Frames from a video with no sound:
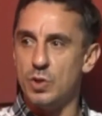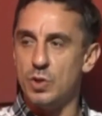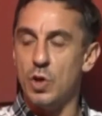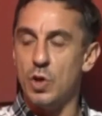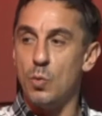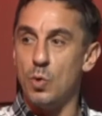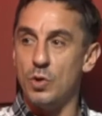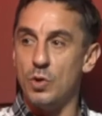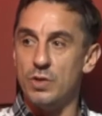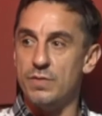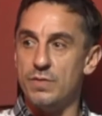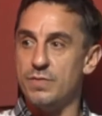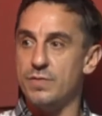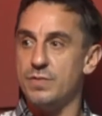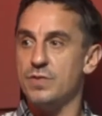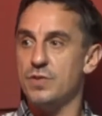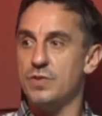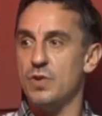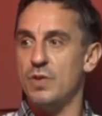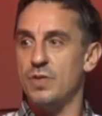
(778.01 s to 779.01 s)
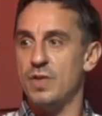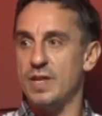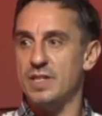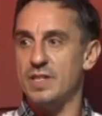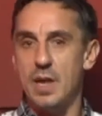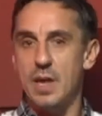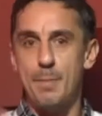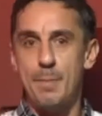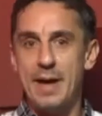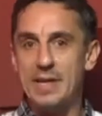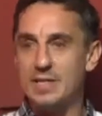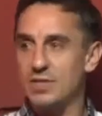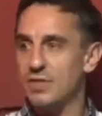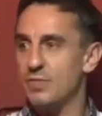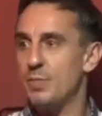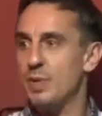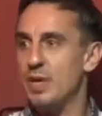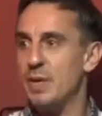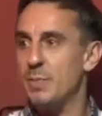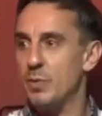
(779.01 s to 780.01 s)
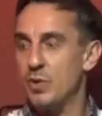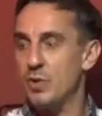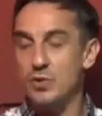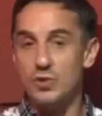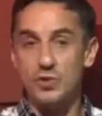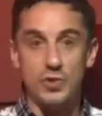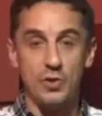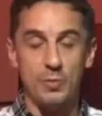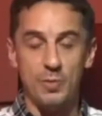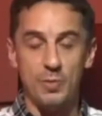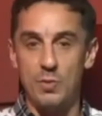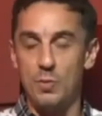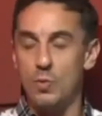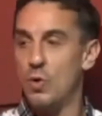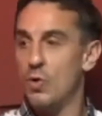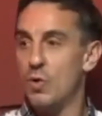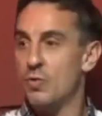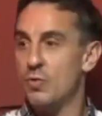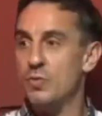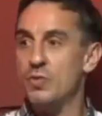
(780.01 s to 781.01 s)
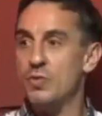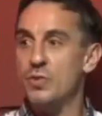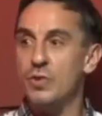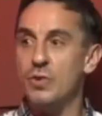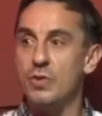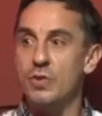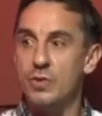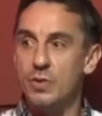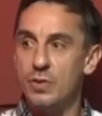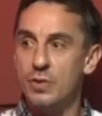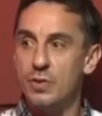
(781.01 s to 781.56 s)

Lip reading: not one of sort of, like I say, a mass of people that just come in and walk through the door.